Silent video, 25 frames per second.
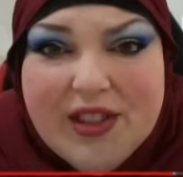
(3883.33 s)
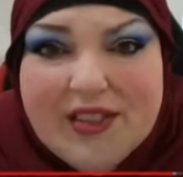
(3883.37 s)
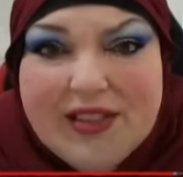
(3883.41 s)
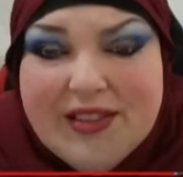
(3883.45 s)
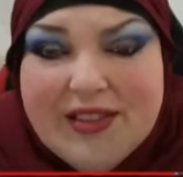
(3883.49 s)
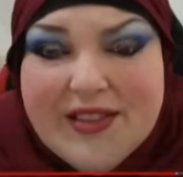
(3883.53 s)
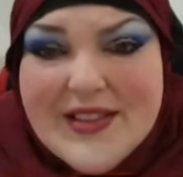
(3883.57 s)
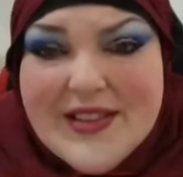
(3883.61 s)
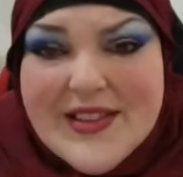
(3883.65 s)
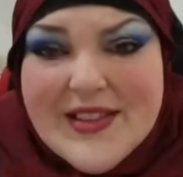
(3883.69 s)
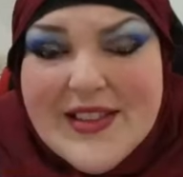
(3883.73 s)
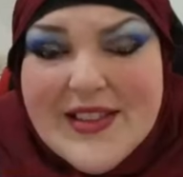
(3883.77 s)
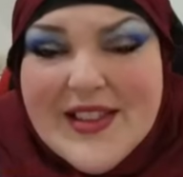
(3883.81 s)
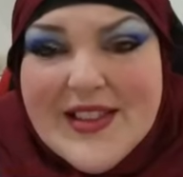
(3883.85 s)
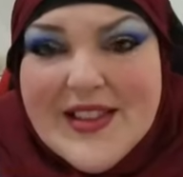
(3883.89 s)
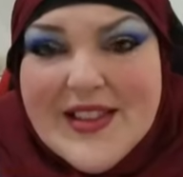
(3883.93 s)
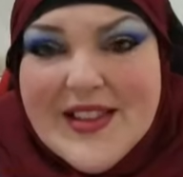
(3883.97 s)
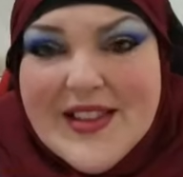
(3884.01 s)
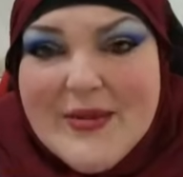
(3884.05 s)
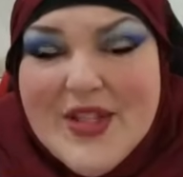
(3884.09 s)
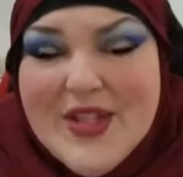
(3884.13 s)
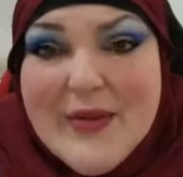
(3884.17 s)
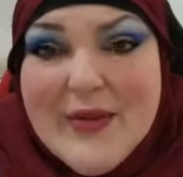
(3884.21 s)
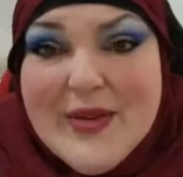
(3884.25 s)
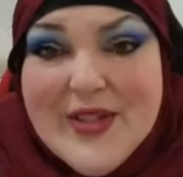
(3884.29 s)
I was
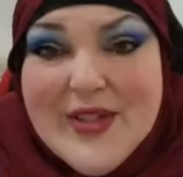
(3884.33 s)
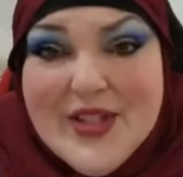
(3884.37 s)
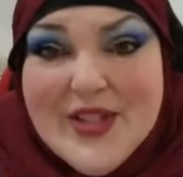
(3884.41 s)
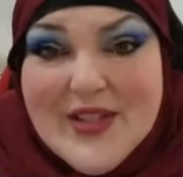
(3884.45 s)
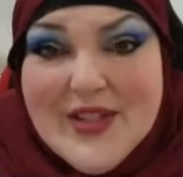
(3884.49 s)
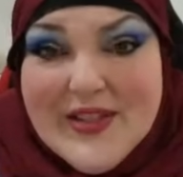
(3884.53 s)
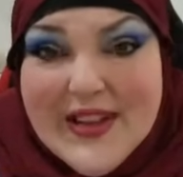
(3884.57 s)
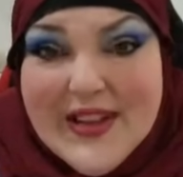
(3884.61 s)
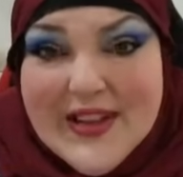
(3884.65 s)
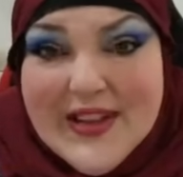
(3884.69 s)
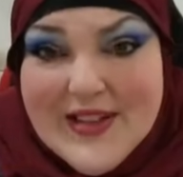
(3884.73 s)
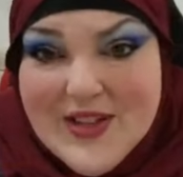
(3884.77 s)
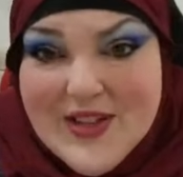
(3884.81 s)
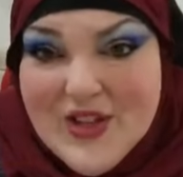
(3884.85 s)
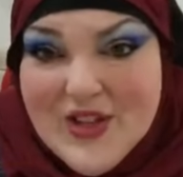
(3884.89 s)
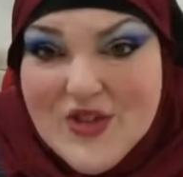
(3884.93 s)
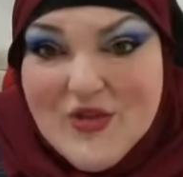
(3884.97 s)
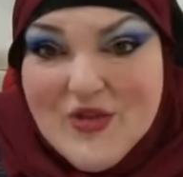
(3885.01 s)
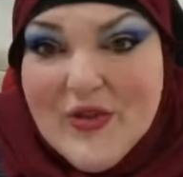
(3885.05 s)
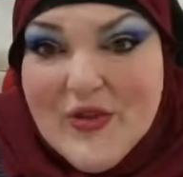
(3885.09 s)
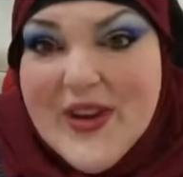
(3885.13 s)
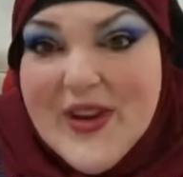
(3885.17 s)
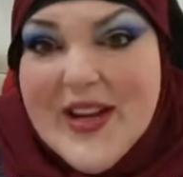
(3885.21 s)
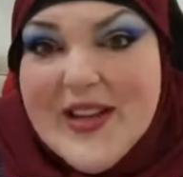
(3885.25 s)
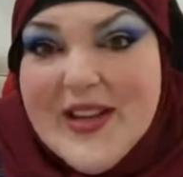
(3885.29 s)
I was like
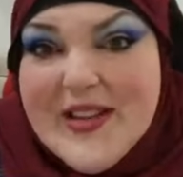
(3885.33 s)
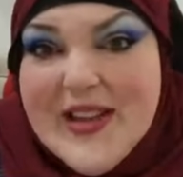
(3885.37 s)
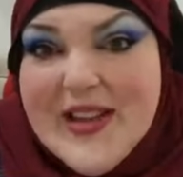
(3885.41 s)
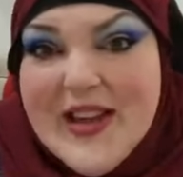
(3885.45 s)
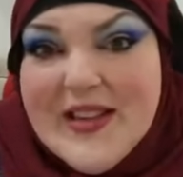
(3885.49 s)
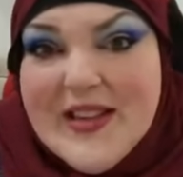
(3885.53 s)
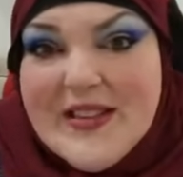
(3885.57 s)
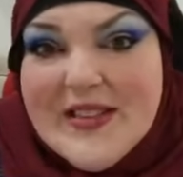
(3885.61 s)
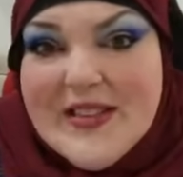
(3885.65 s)
straight then.